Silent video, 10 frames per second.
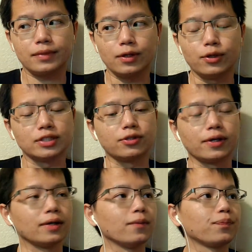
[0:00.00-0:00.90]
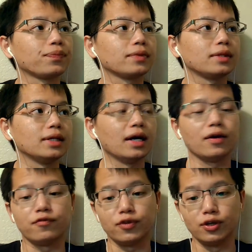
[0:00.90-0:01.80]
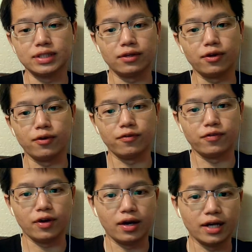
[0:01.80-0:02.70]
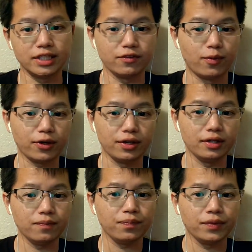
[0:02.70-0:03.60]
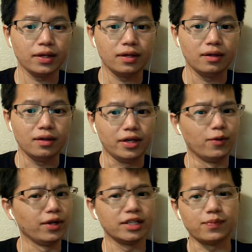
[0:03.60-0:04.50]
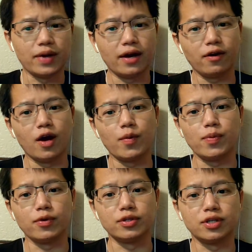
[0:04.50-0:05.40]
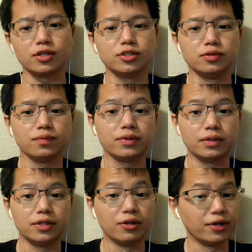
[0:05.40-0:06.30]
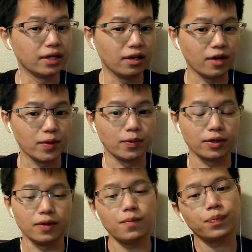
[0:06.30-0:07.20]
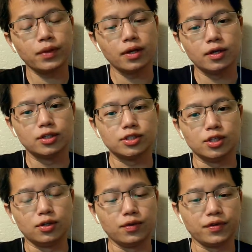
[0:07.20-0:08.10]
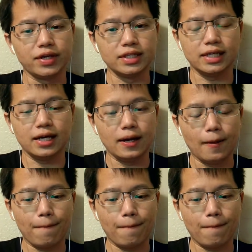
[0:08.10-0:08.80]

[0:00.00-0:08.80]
yeah, sorry. Yeah, for those that don't know, high ticket marketing, it really doesn't matter how many people you talk to. You don't need a lot of people, okay? So the thing is that